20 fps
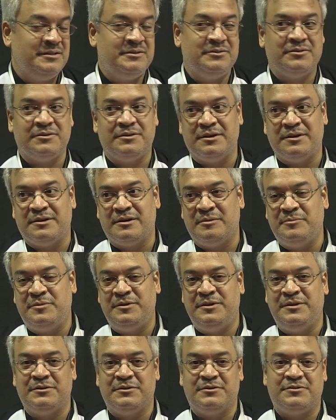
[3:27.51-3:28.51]
So they
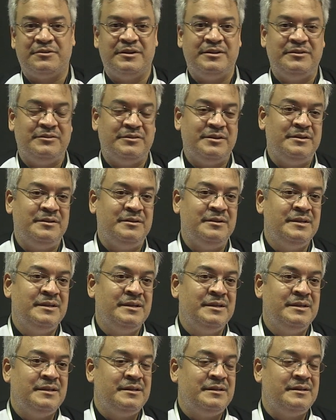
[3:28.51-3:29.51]
accompanied the trains in.
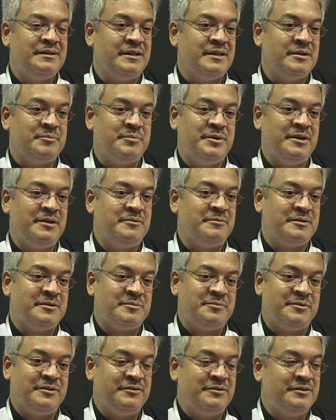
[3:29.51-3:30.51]
They appeared
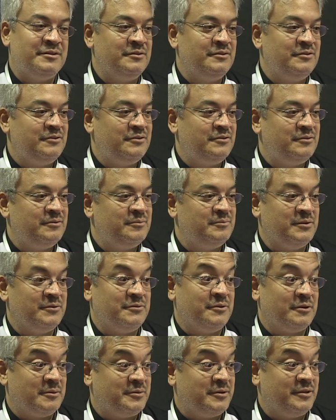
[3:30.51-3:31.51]

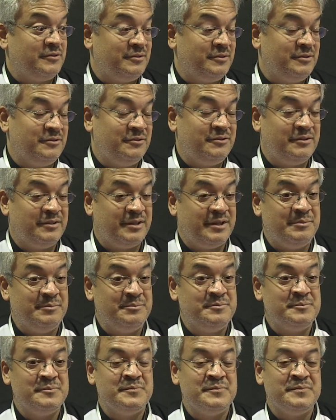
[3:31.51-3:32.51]
before the presidents came.